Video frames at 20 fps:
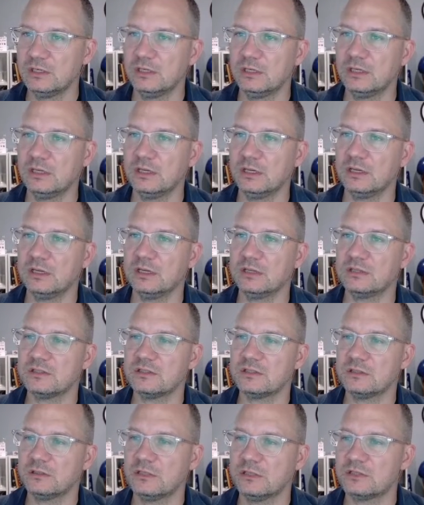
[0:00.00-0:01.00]

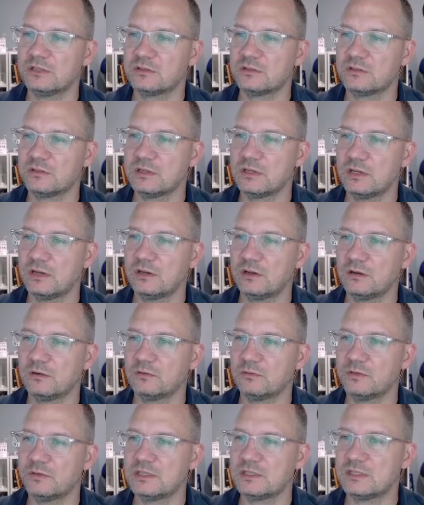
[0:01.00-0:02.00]
So let's
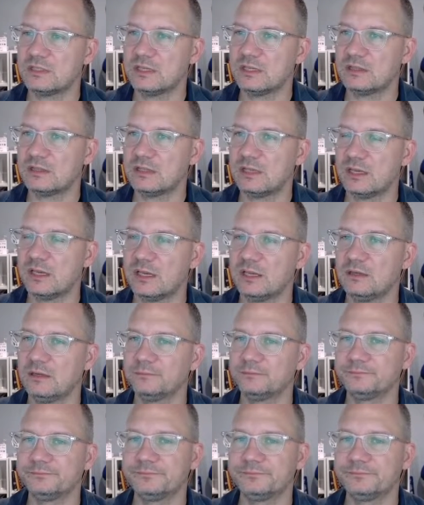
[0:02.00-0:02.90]
reset that.